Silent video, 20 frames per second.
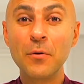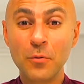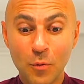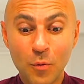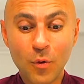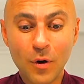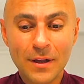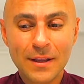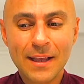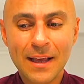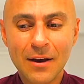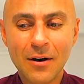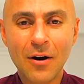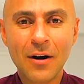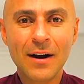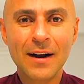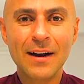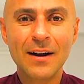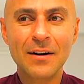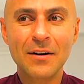What they
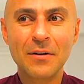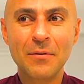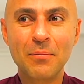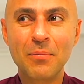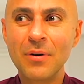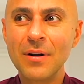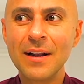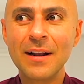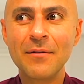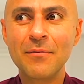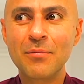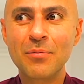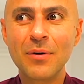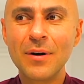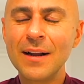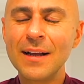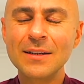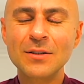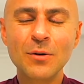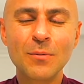are pretty,
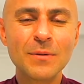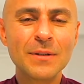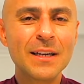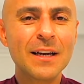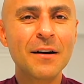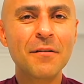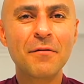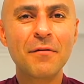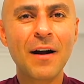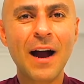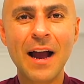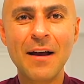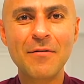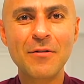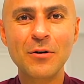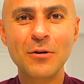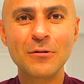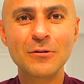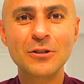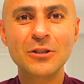it's almost like a
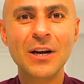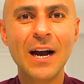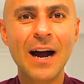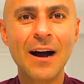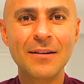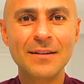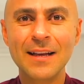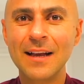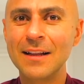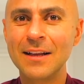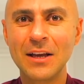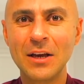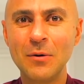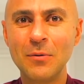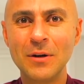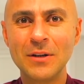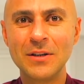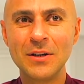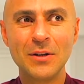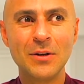5-year-old child telling you
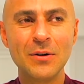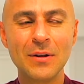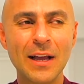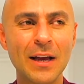what to do.